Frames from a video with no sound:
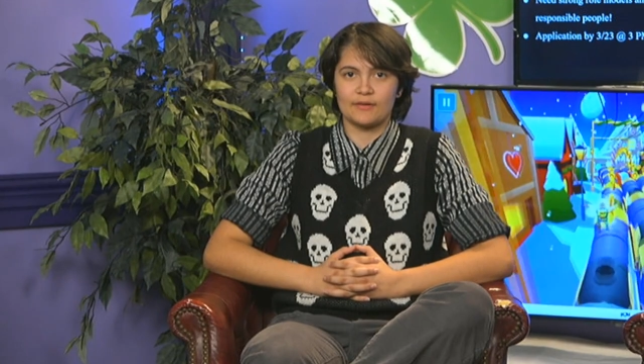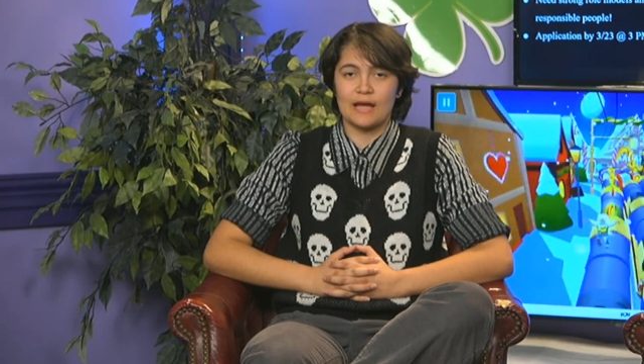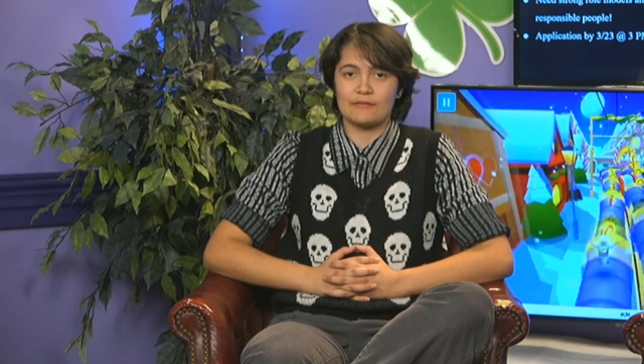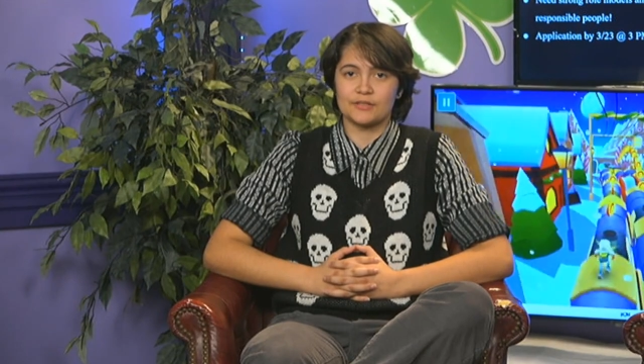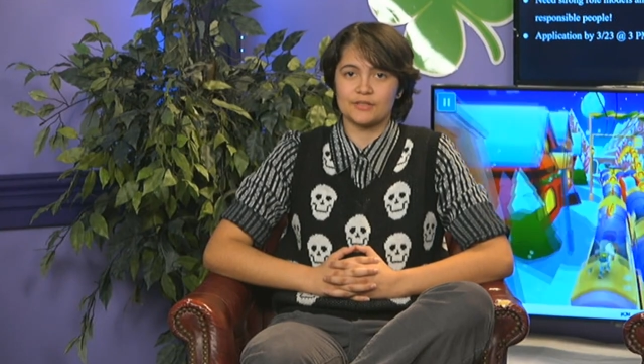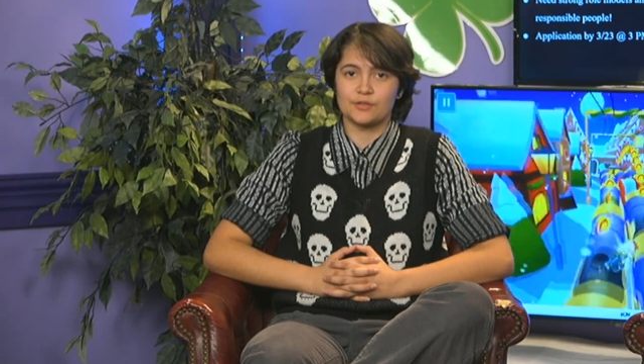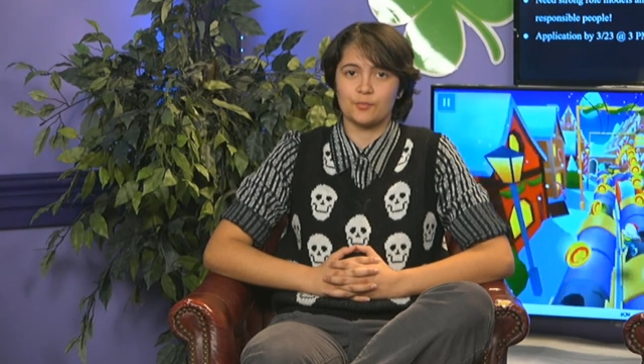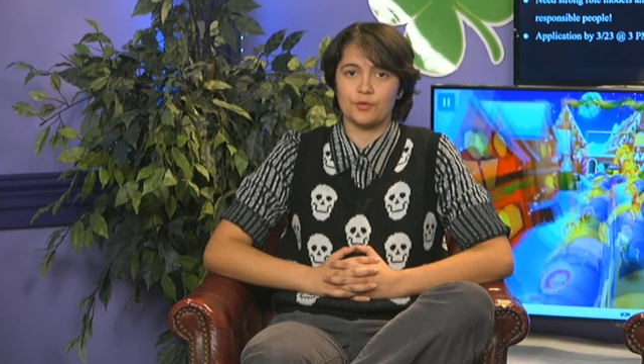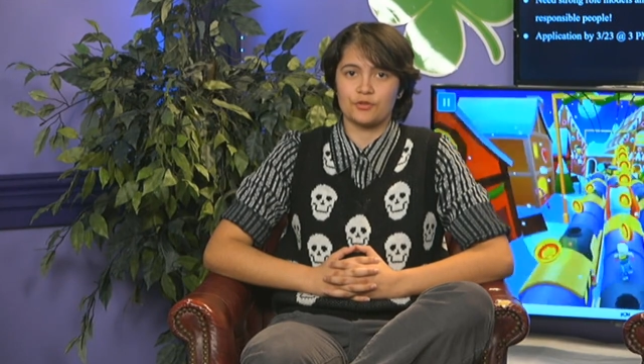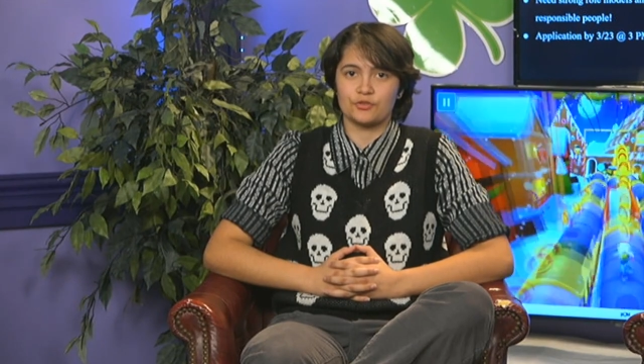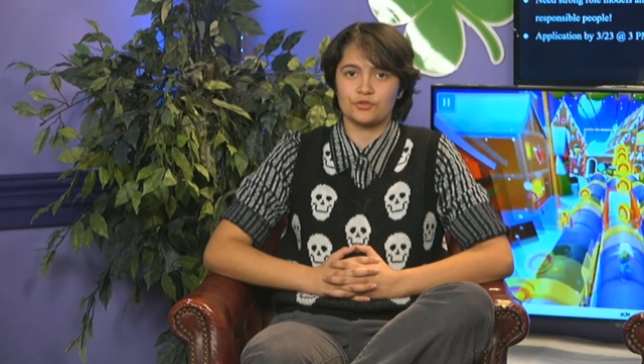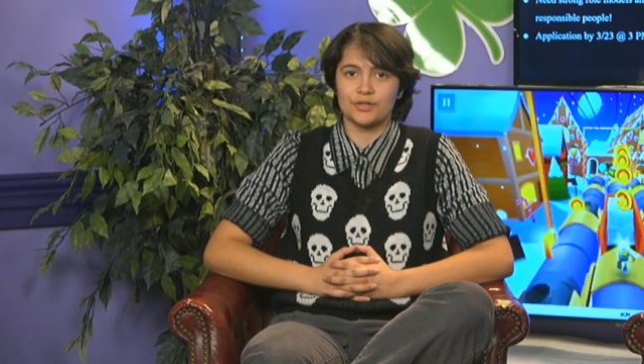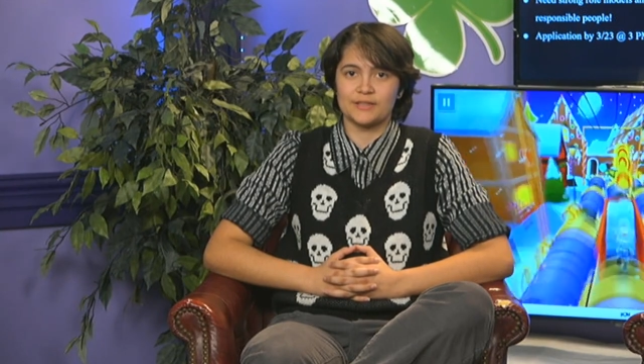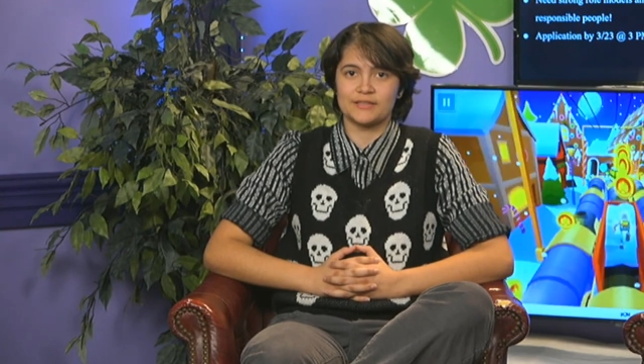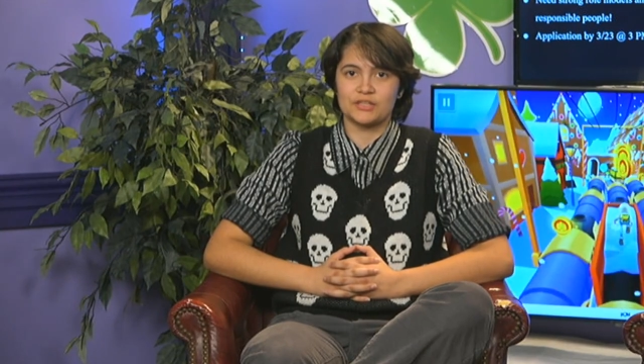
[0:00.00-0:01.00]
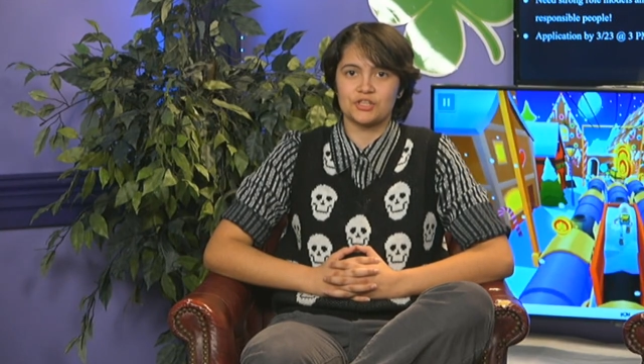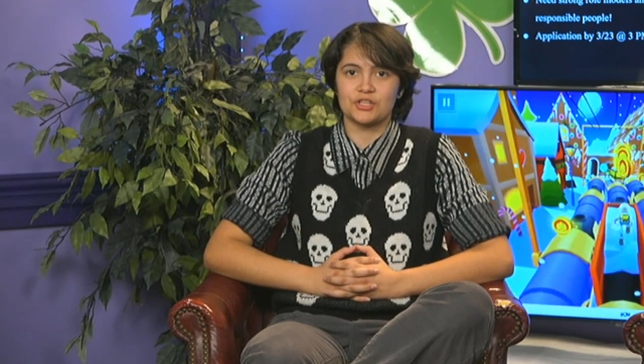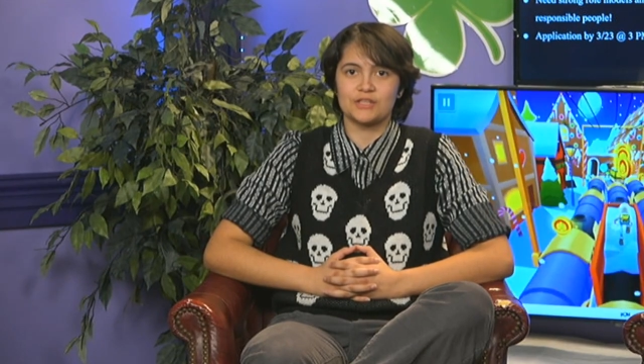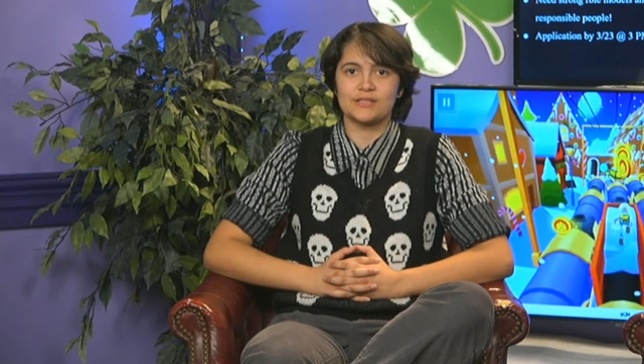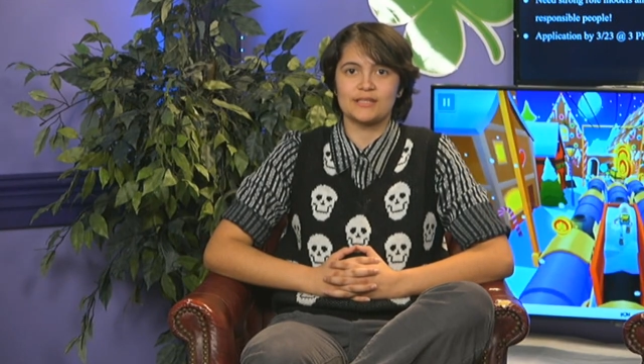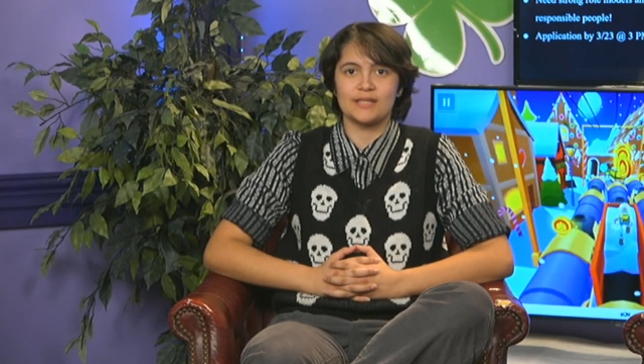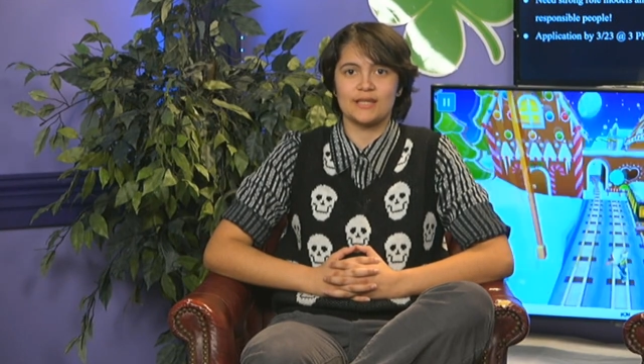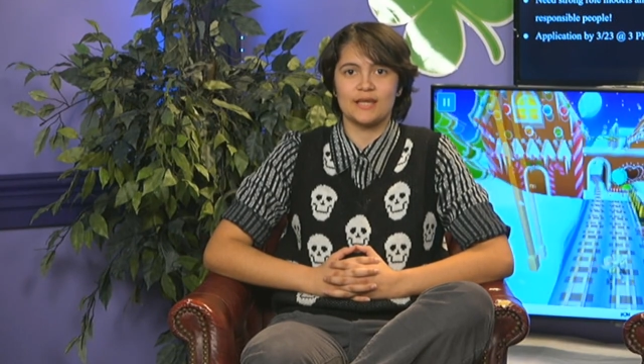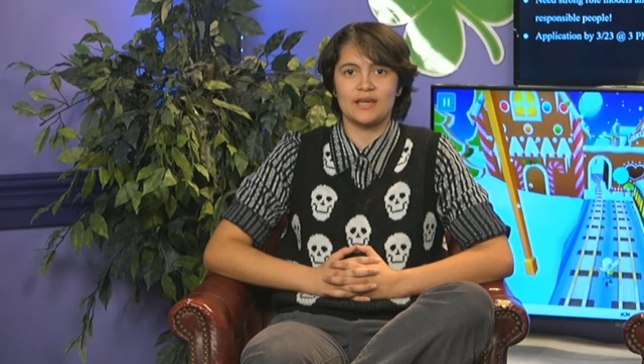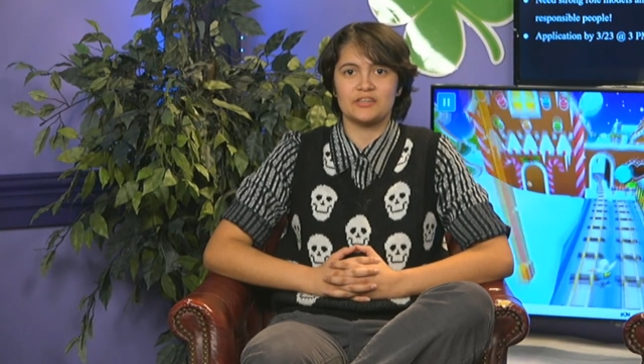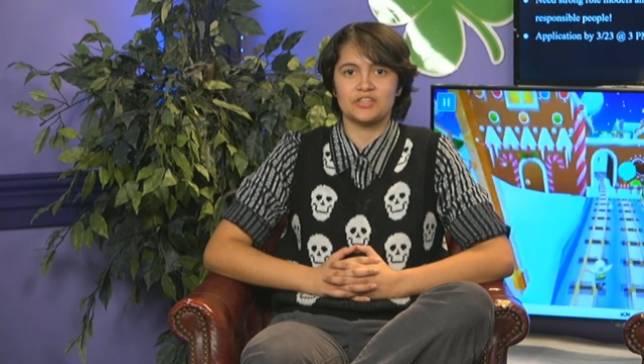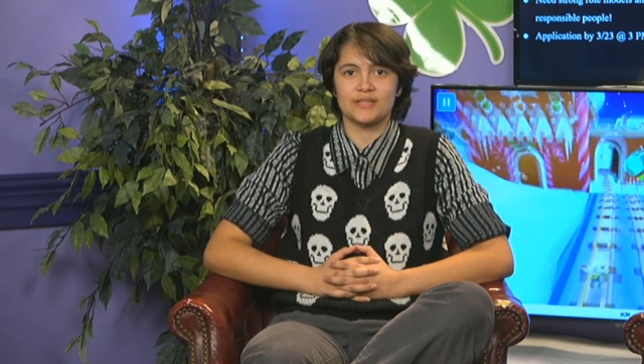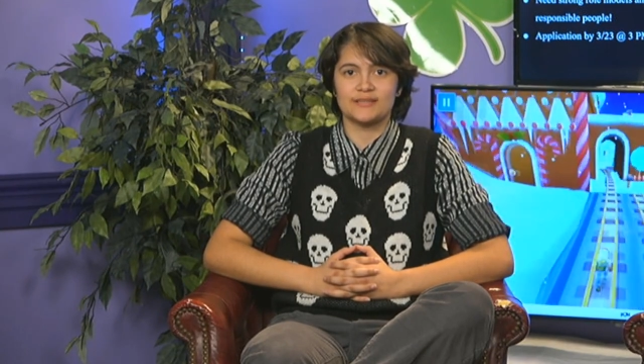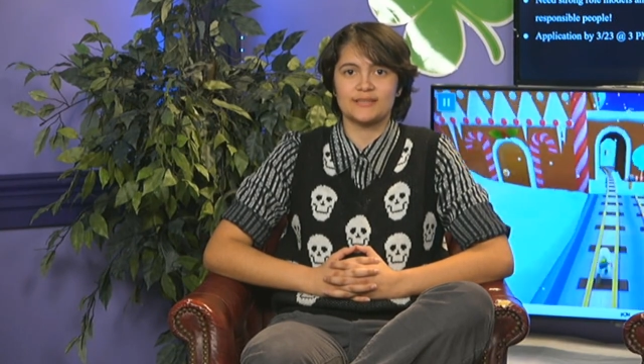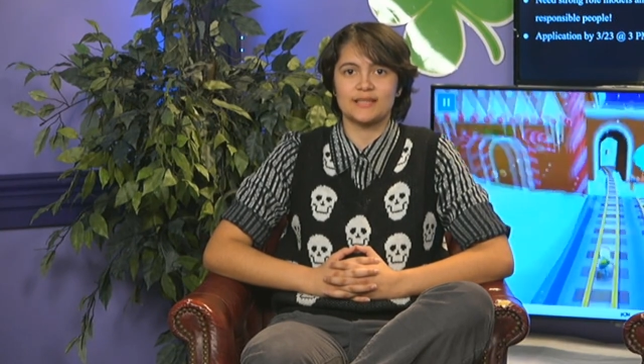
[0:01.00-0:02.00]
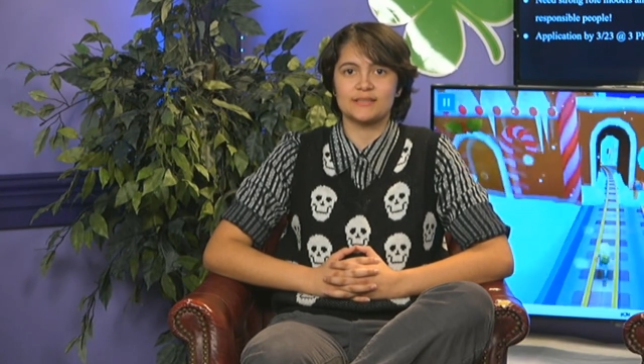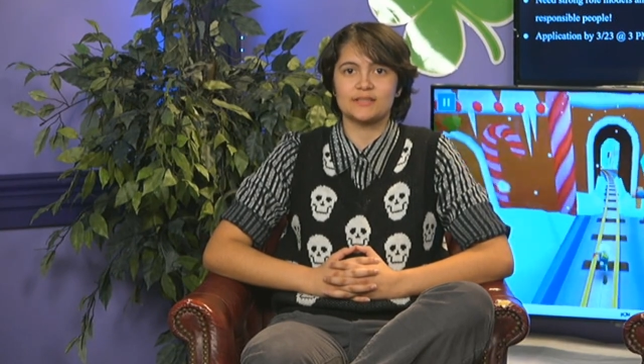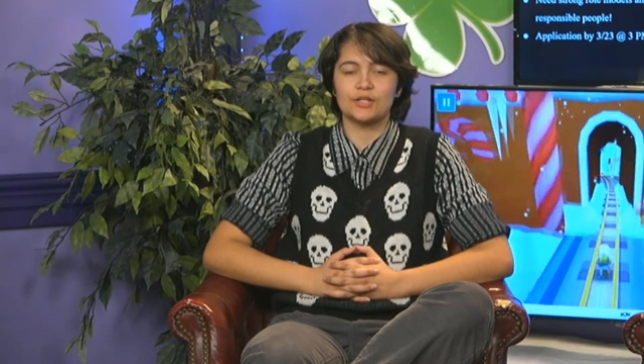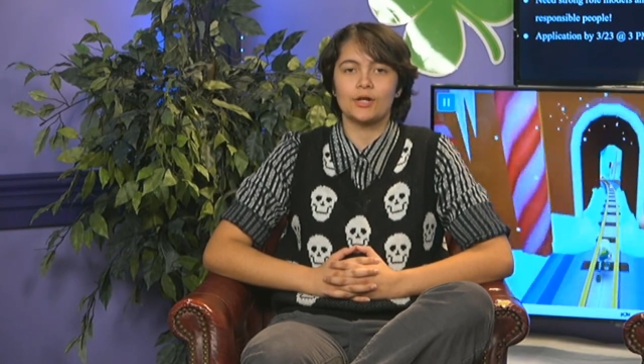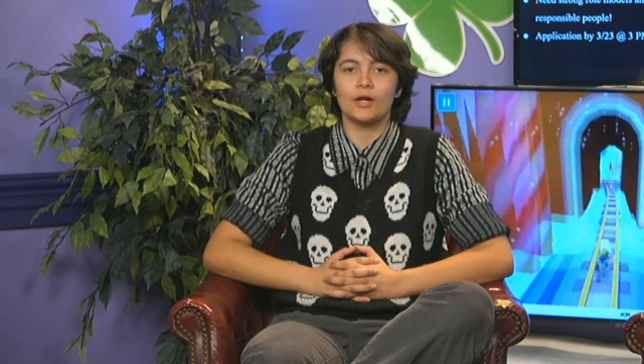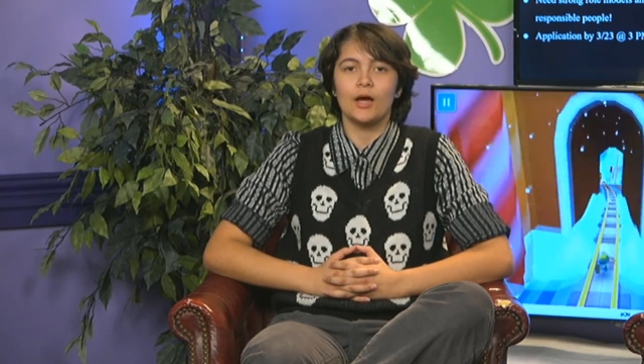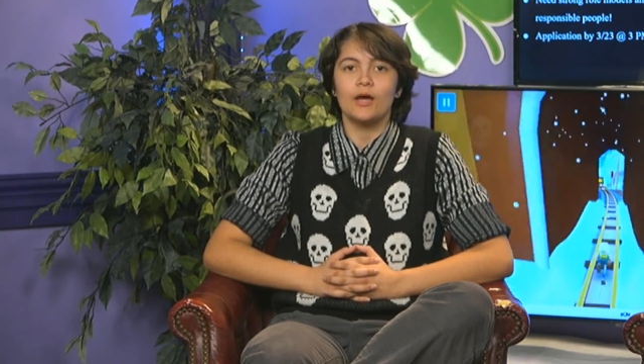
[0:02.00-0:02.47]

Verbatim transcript: have a smoother transition to EHS next year,